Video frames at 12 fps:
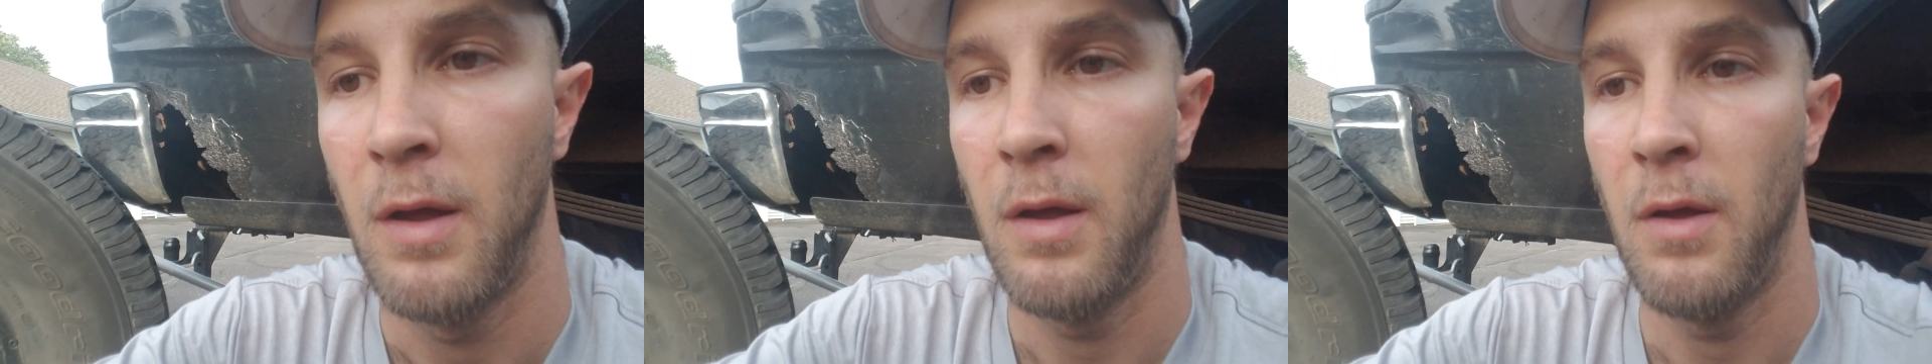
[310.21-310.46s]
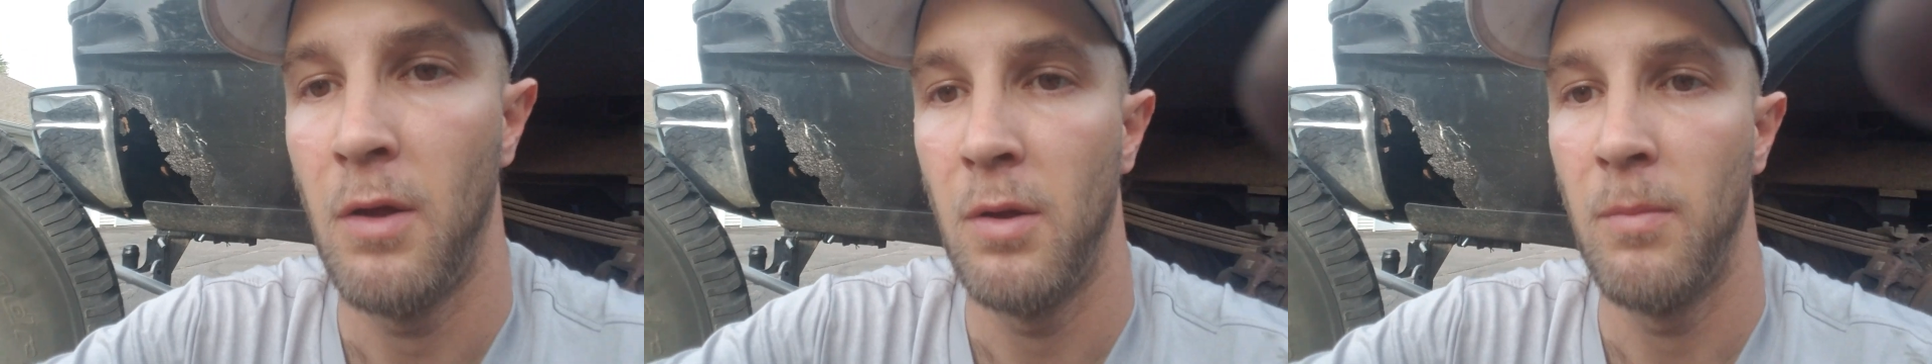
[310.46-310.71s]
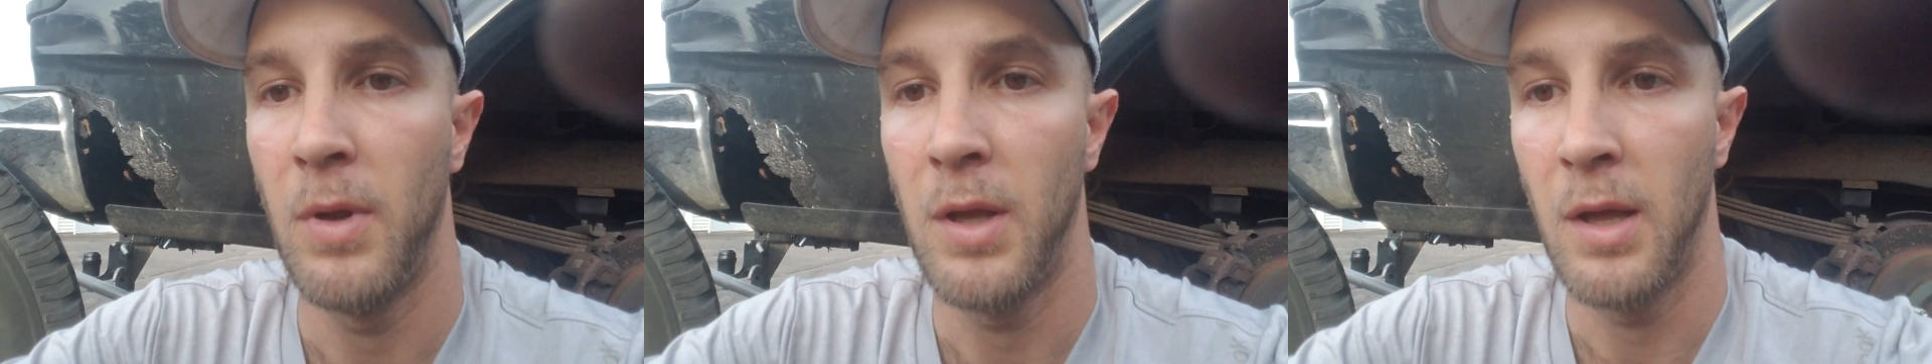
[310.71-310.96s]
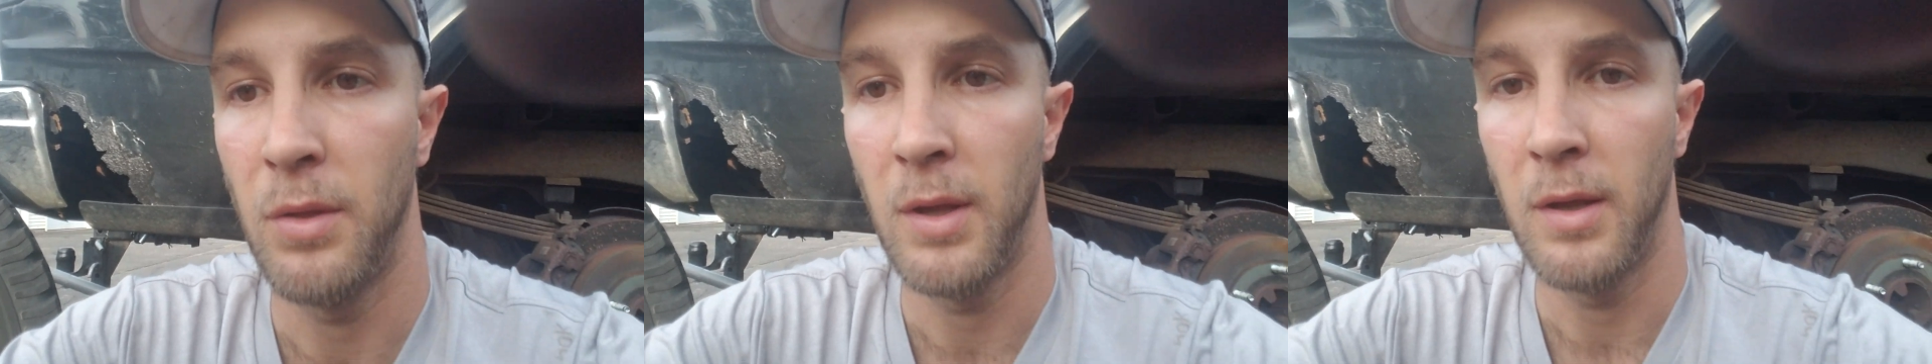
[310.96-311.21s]
in
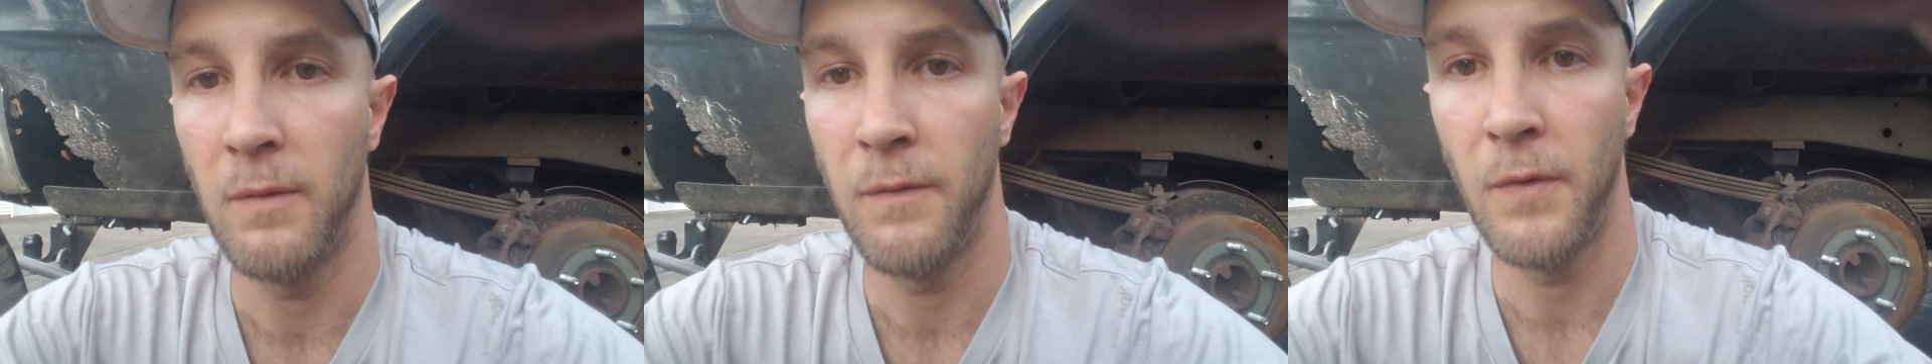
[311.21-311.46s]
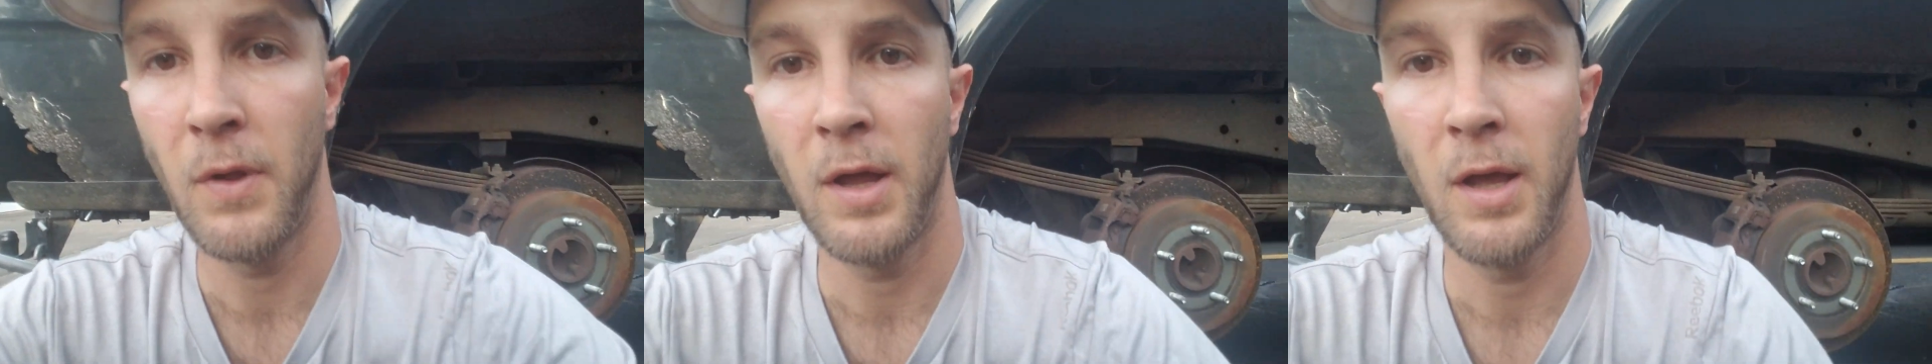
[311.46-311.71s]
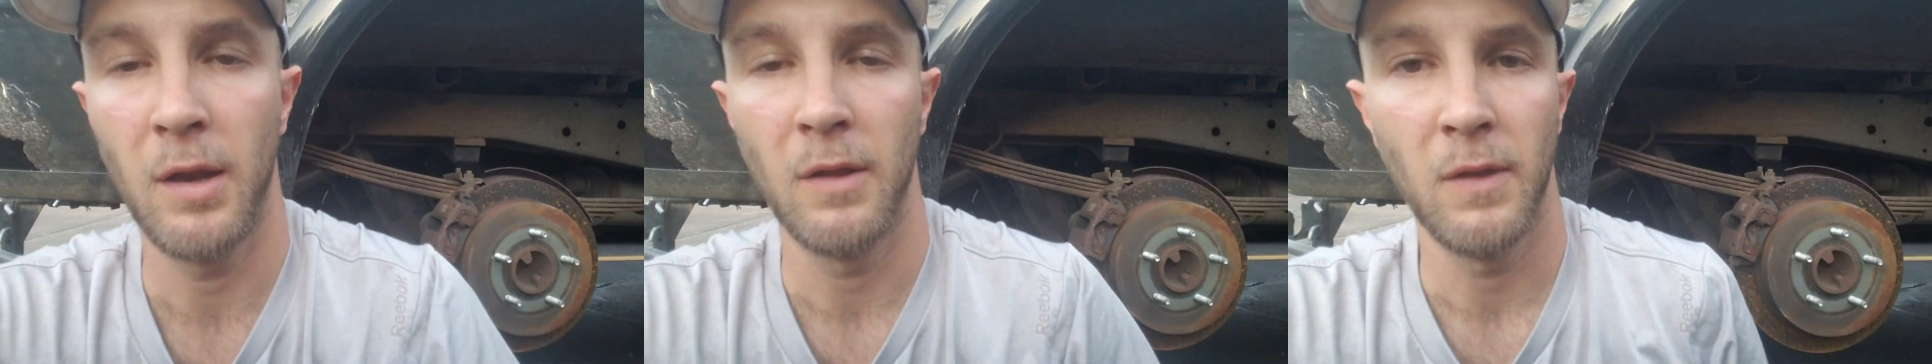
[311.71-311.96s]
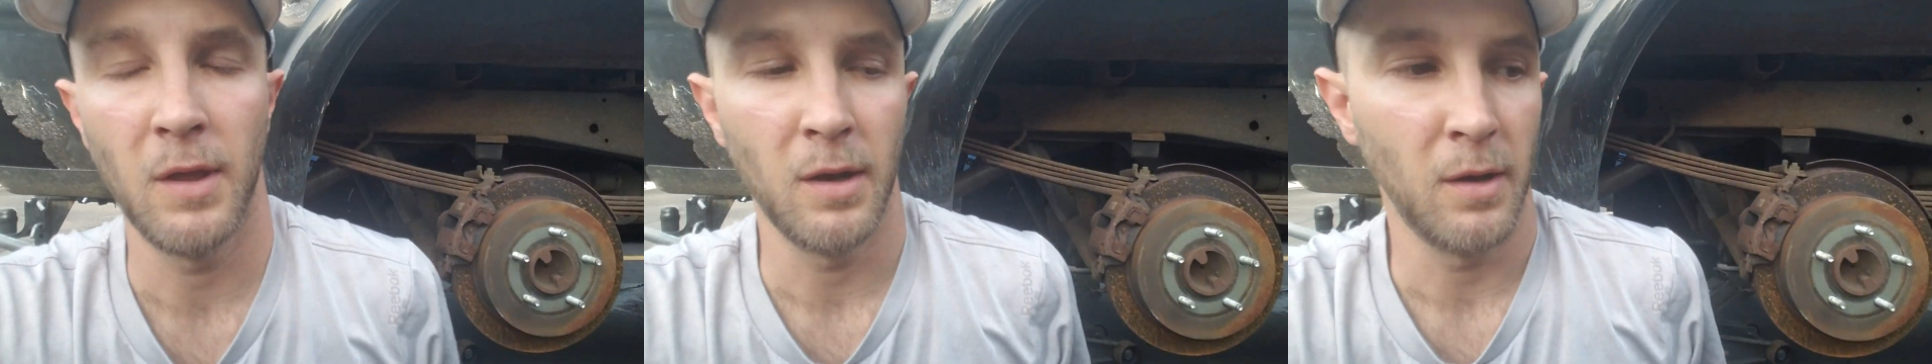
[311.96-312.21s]
case I get a flat,
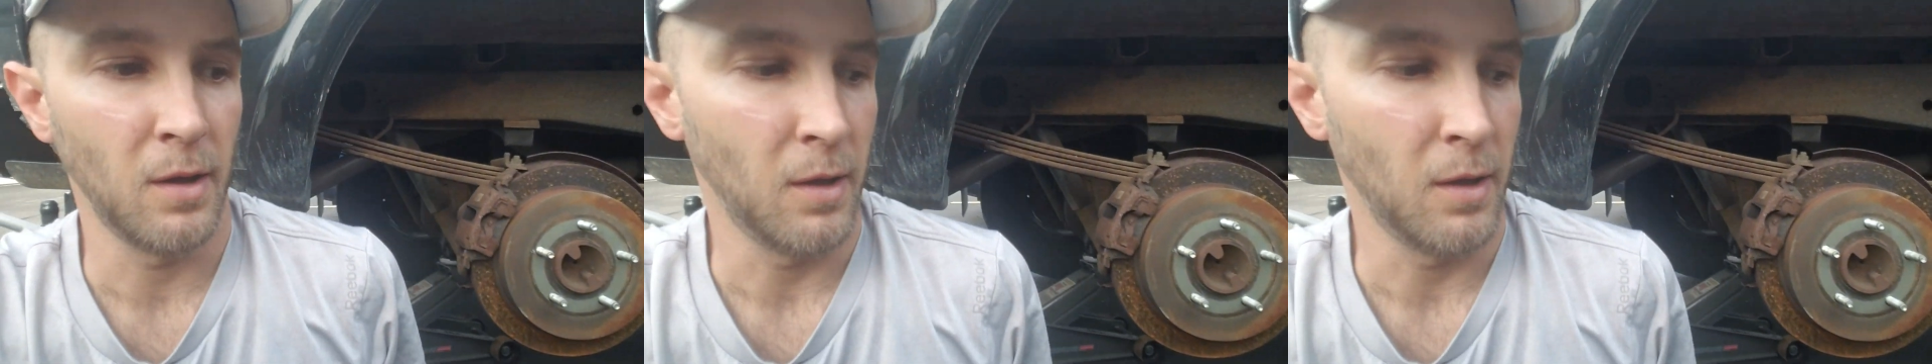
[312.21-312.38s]
and then